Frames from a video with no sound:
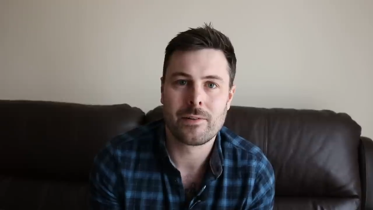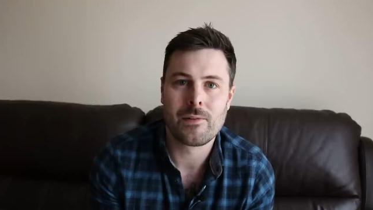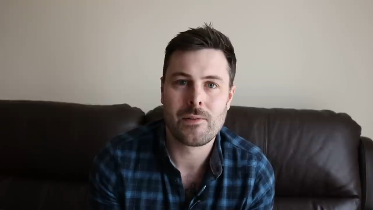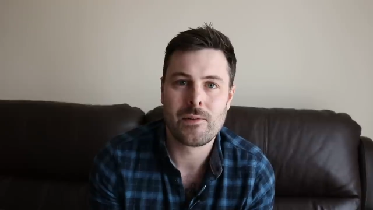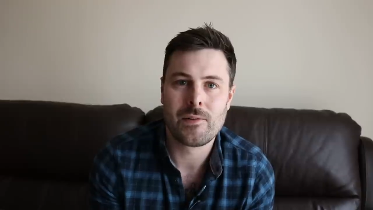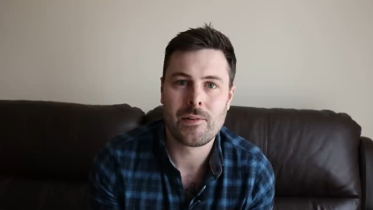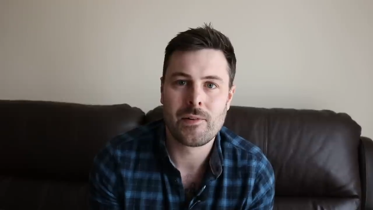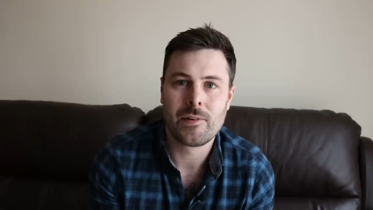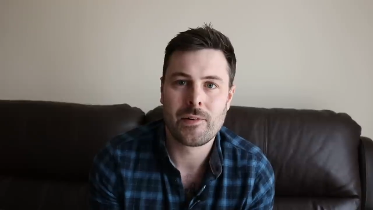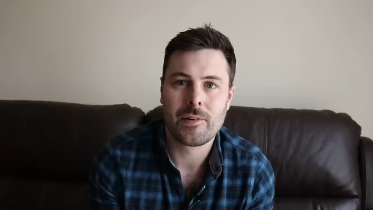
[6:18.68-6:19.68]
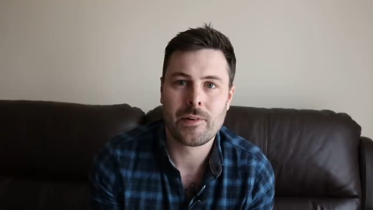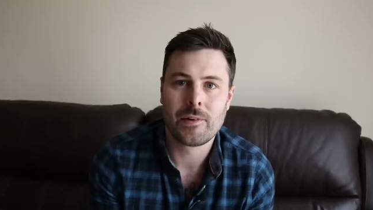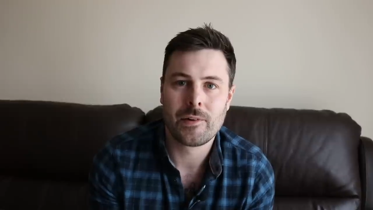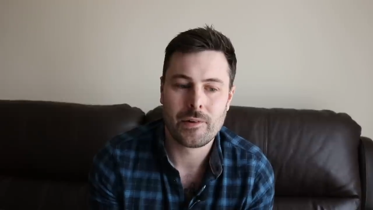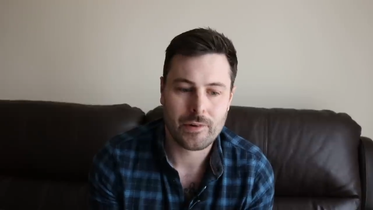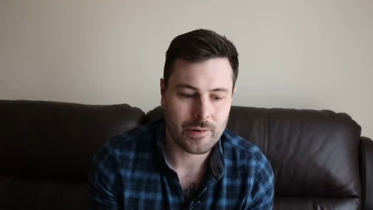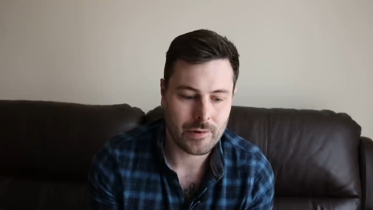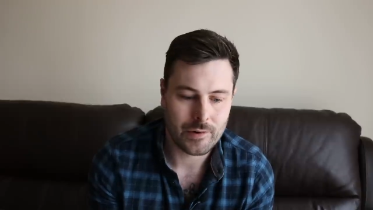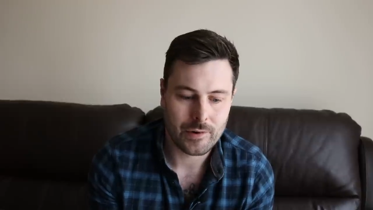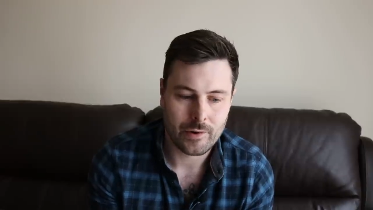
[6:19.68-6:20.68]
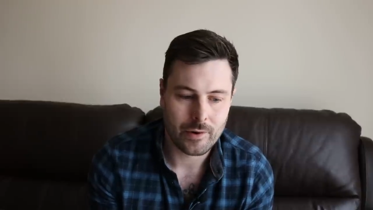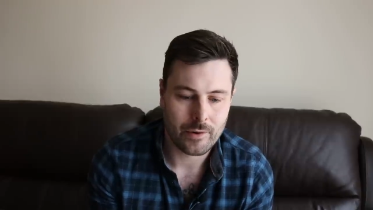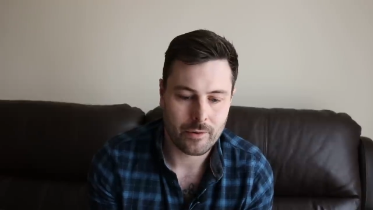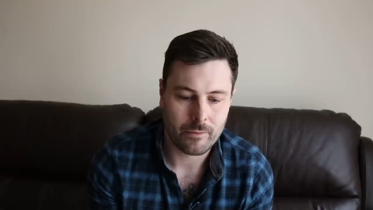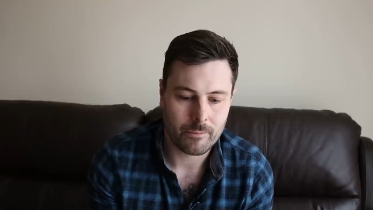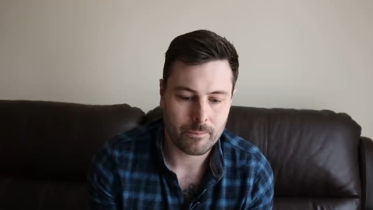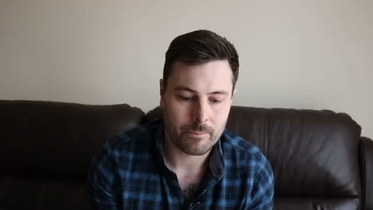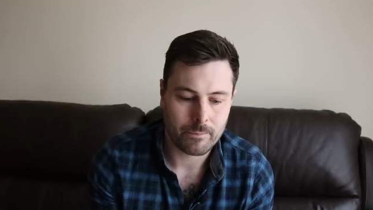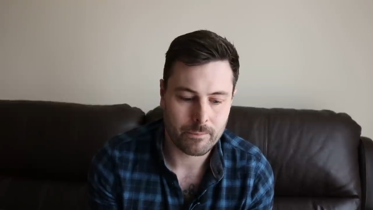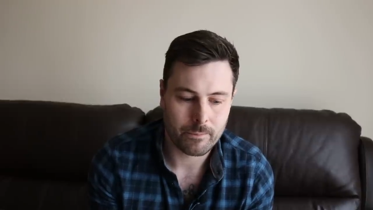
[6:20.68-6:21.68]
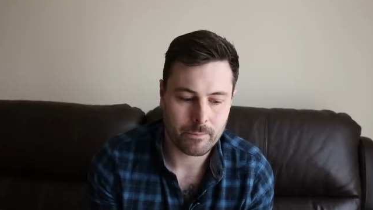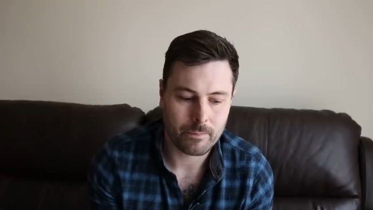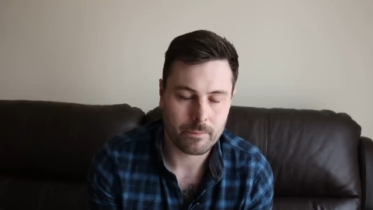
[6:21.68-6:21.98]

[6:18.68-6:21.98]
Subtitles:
(silence)